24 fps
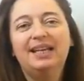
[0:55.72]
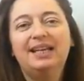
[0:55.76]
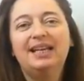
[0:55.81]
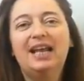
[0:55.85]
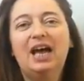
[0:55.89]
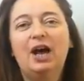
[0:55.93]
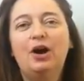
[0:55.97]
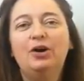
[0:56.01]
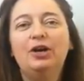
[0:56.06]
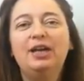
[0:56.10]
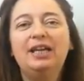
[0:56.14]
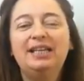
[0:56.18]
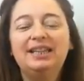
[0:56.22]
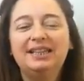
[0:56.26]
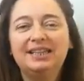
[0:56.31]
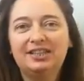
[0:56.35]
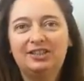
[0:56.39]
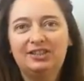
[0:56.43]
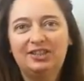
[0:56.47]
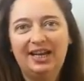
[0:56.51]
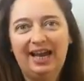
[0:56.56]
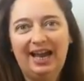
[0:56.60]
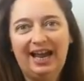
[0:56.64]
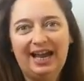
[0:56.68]
Now, in
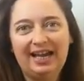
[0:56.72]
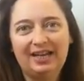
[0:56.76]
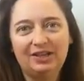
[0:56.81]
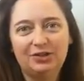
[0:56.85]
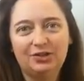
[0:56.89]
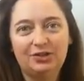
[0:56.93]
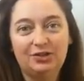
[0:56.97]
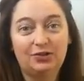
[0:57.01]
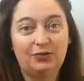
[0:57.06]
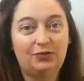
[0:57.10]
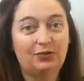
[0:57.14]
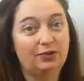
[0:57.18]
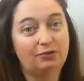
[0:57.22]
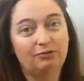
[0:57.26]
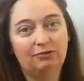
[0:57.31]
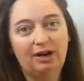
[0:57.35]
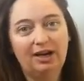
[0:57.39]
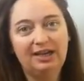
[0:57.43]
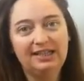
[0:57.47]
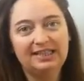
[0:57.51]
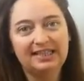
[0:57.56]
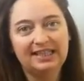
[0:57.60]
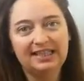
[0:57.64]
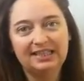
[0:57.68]
the test for
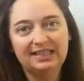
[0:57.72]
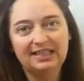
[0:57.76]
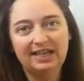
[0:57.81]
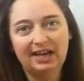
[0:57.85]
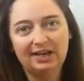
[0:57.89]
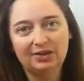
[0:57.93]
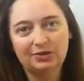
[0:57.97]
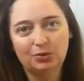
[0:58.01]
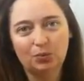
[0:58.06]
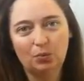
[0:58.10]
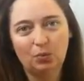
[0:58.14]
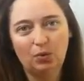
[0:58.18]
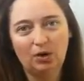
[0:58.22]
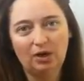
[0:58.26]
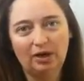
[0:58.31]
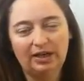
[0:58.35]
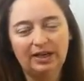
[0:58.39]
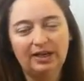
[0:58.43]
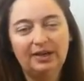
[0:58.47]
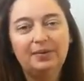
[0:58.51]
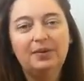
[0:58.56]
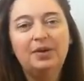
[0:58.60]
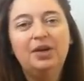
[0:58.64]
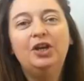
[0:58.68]
Writing Task
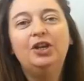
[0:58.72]
1,